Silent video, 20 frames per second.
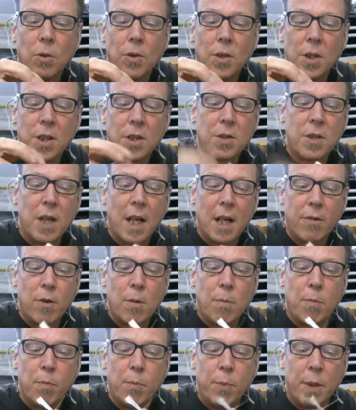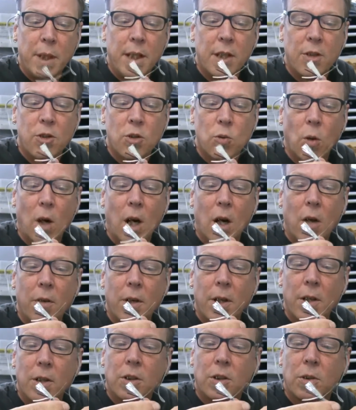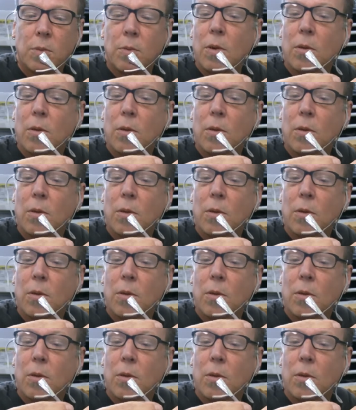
this ever bends while there's